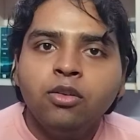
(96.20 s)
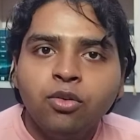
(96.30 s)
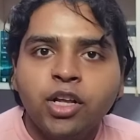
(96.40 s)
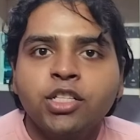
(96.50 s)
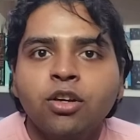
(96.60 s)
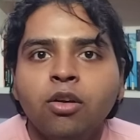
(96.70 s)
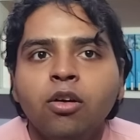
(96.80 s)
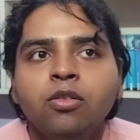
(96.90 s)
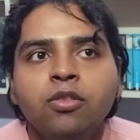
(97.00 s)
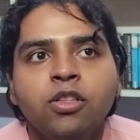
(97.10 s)
lone
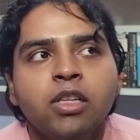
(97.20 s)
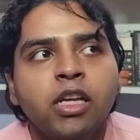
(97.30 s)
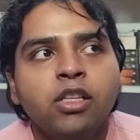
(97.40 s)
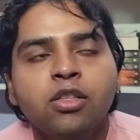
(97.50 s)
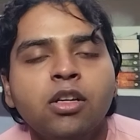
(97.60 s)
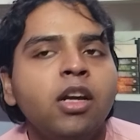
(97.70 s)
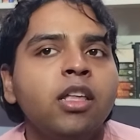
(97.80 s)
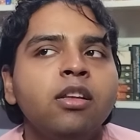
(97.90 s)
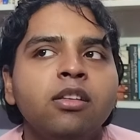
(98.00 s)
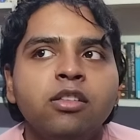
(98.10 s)
astronaut who is like stuck
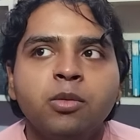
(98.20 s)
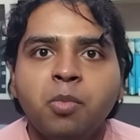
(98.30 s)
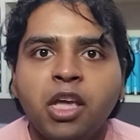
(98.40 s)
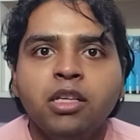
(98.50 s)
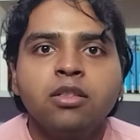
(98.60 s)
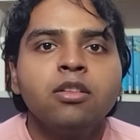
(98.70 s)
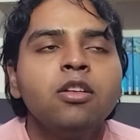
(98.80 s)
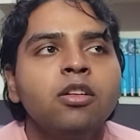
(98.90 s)
in space,